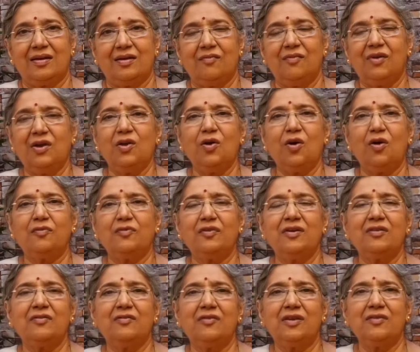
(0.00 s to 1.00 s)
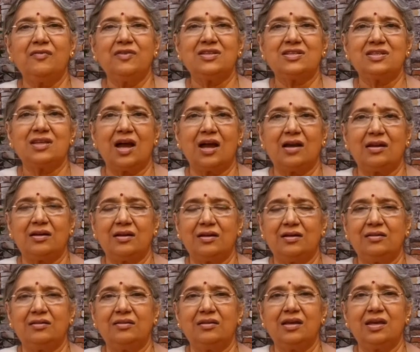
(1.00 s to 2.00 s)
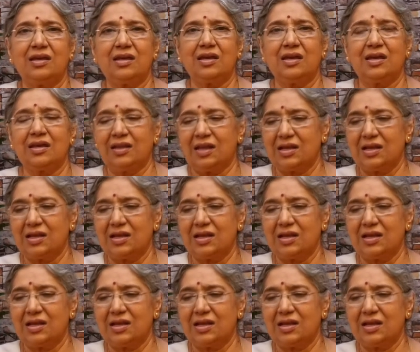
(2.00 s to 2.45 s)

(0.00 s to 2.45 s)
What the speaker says: Very often when we start thinking